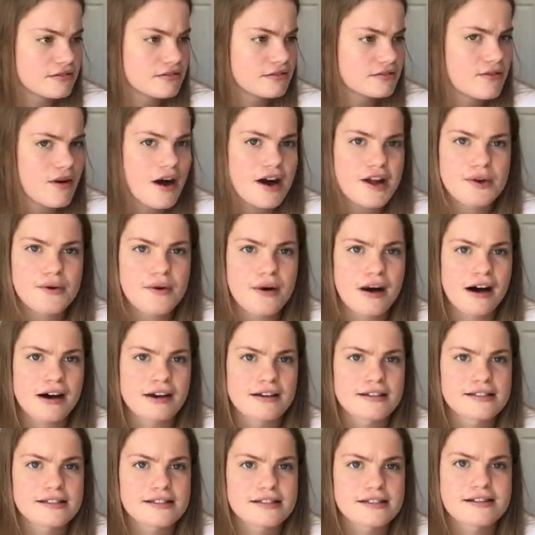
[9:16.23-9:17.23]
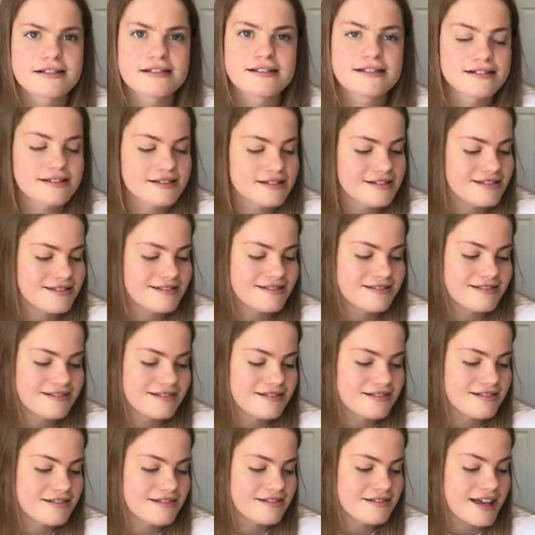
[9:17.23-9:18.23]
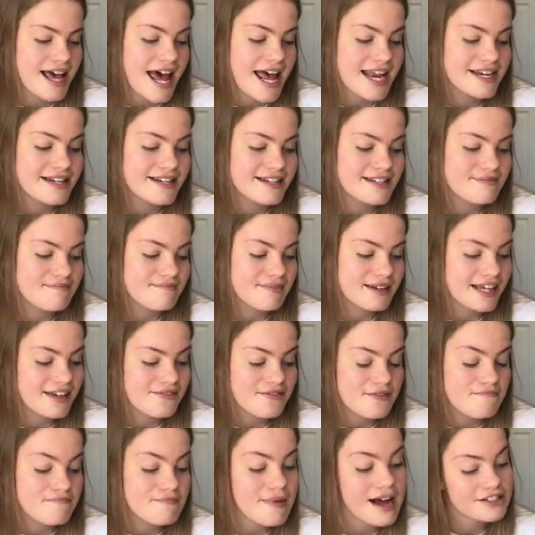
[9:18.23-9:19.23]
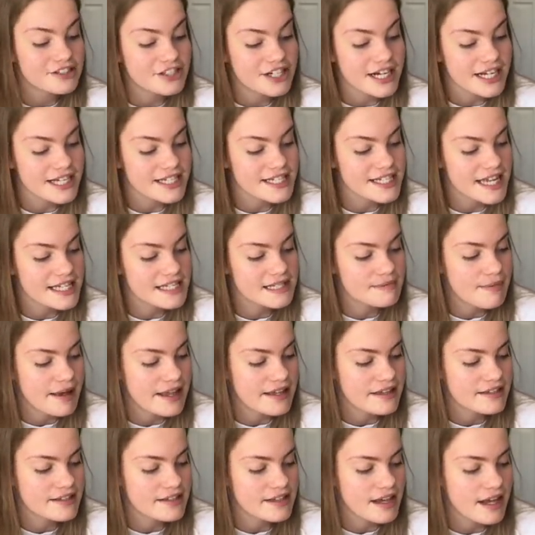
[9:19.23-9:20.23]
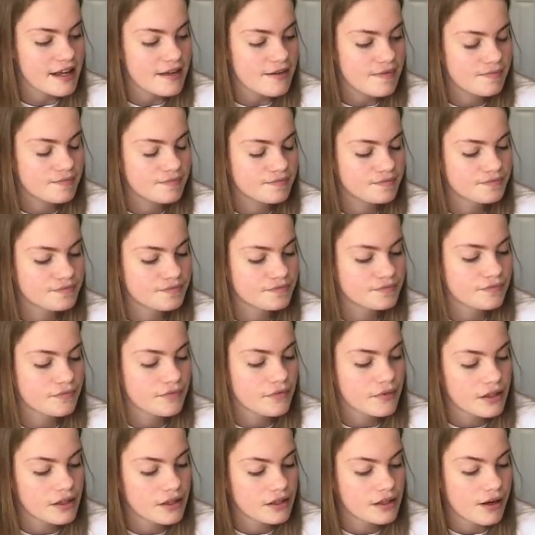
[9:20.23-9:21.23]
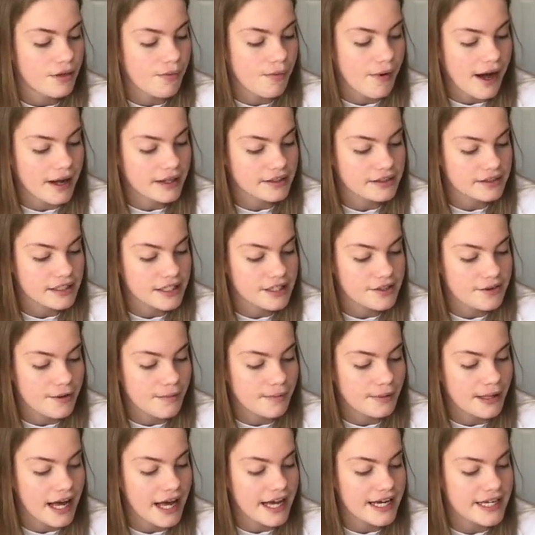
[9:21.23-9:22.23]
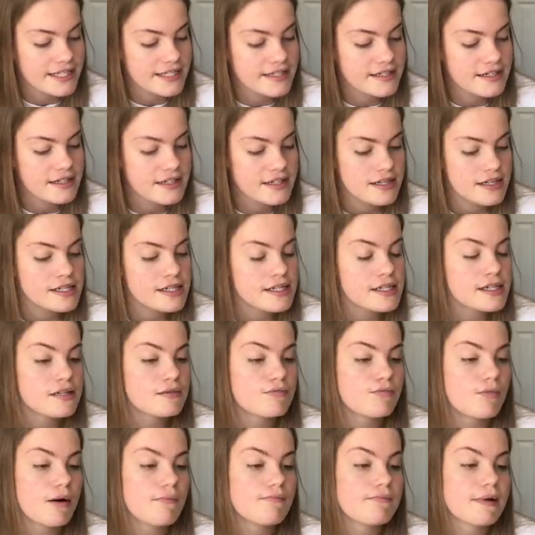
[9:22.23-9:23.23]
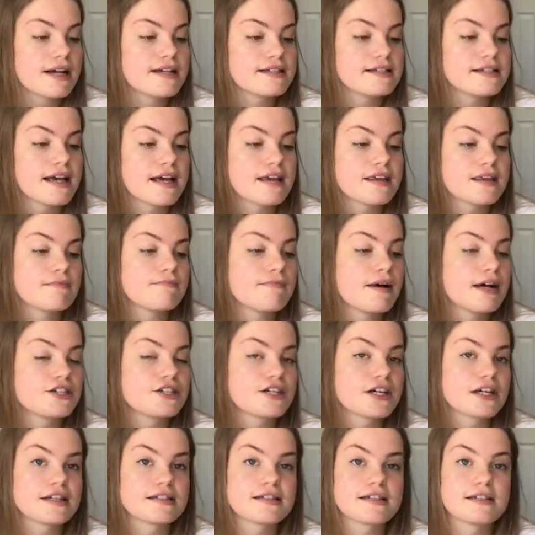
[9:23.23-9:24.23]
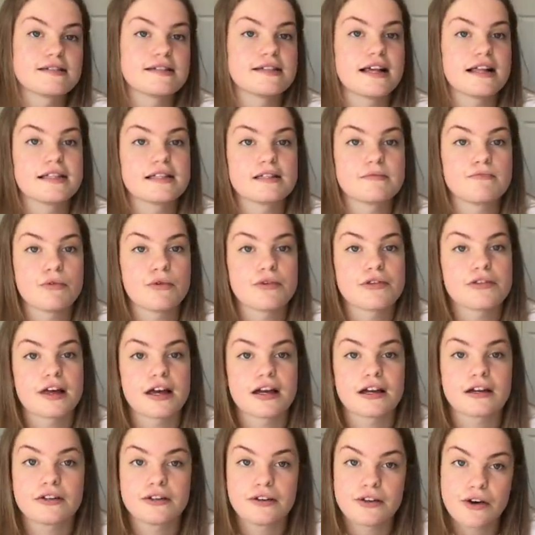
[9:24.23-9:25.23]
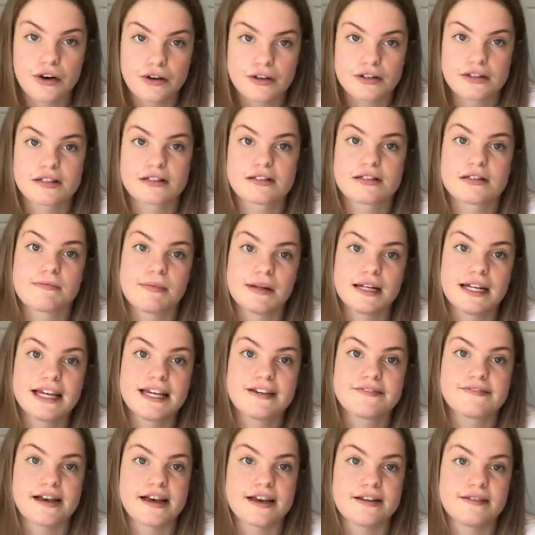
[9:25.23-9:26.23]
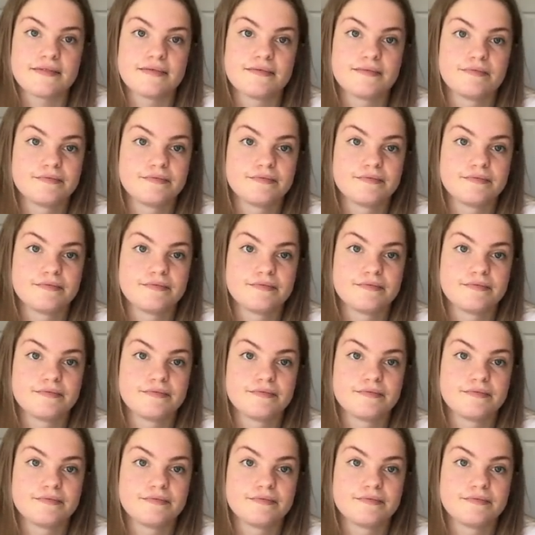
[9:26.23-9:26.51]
Why, you ask?" "Hetty doesn't believe in magic," said Spencer. "Well," he replied, "one might say that magic is a sensible thing not to believe in."